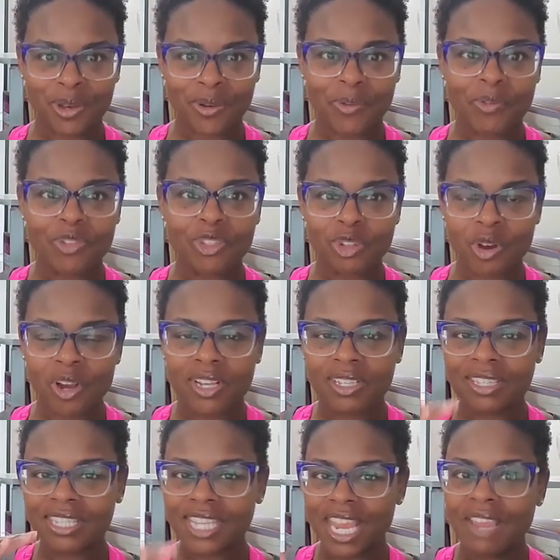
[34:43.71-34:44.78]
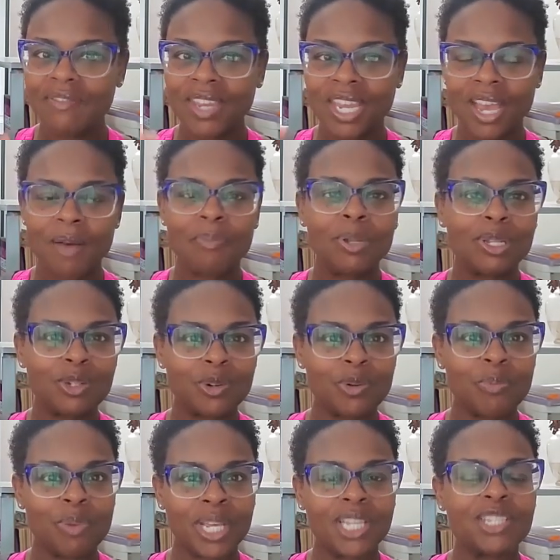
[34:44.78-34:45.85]
start saving up a little
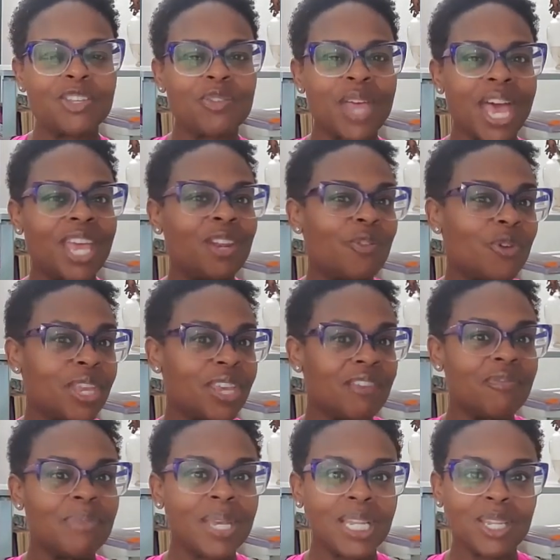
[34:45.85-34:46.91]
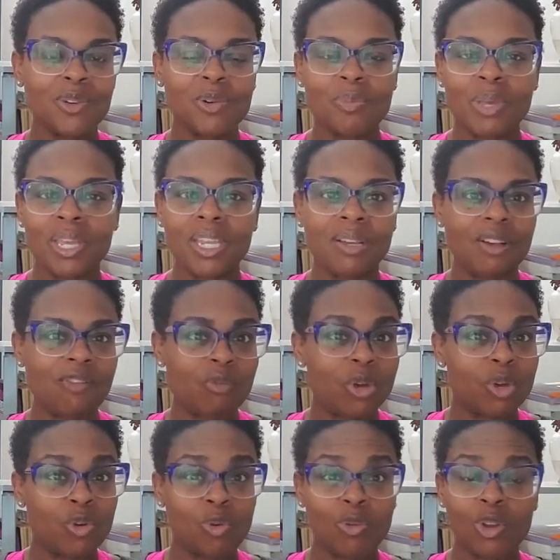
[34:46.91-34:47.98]
bit so that it'll give me a little bit of
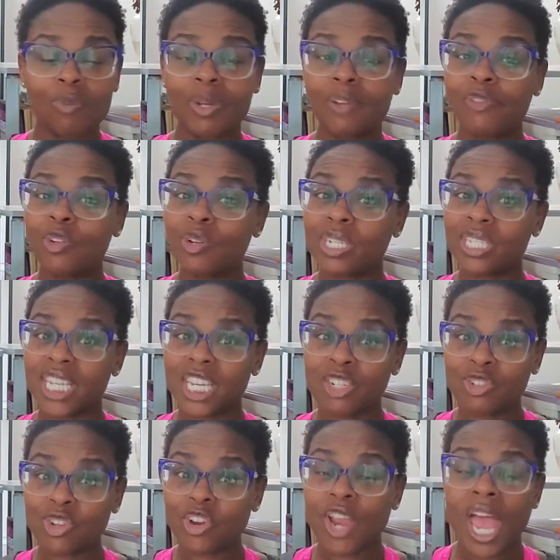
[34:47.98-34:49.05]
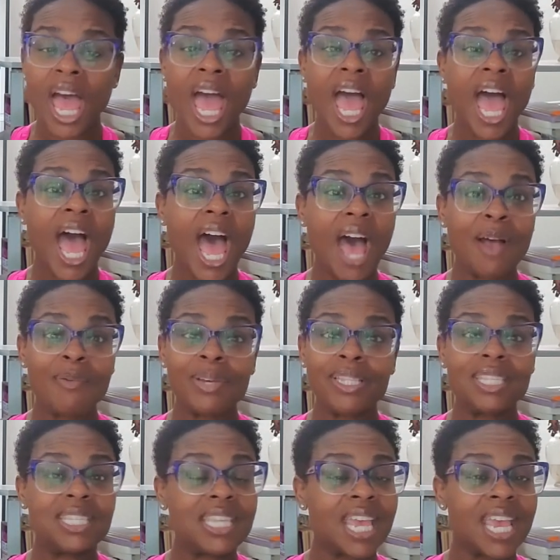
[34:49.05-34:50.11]
wiggle room. And if you're a teacher, I would
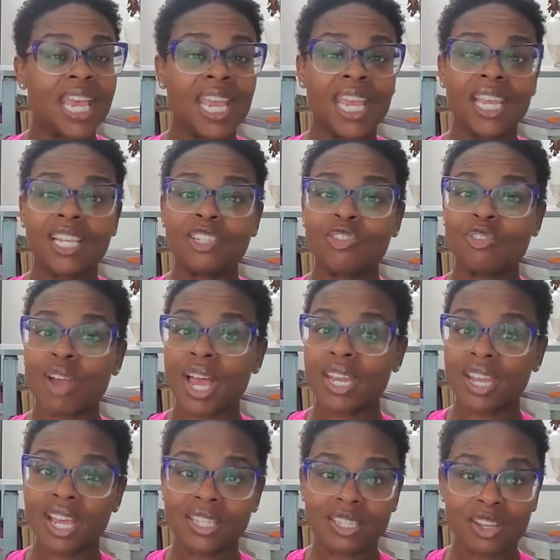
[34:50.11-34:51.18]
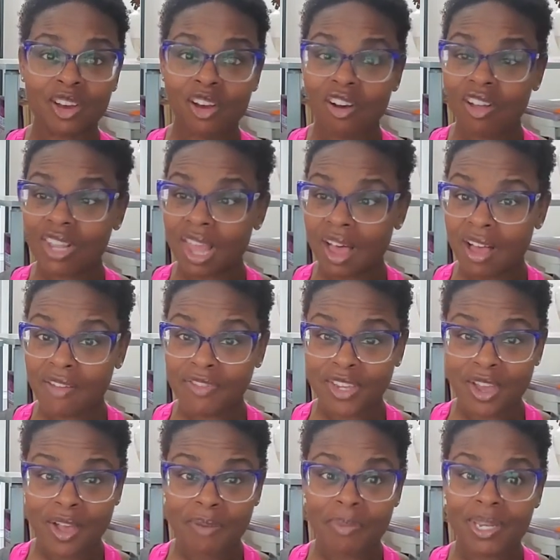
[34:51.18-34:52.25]
say try not to call off,
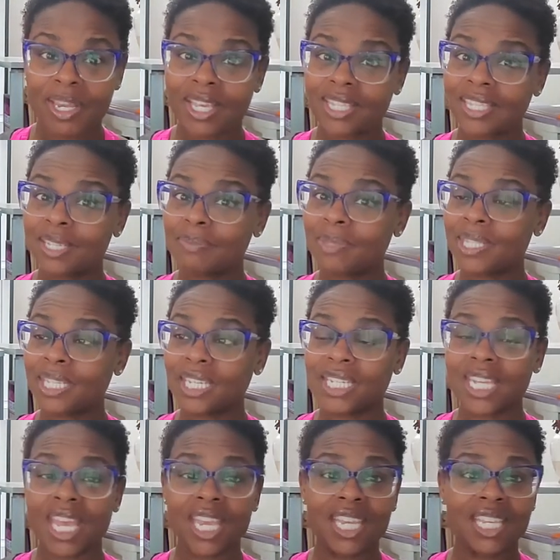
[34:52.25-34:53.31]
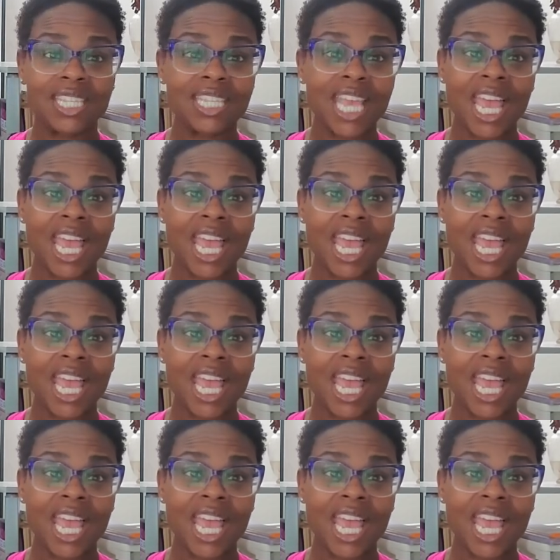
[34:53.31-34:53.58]
y'all, because them sick days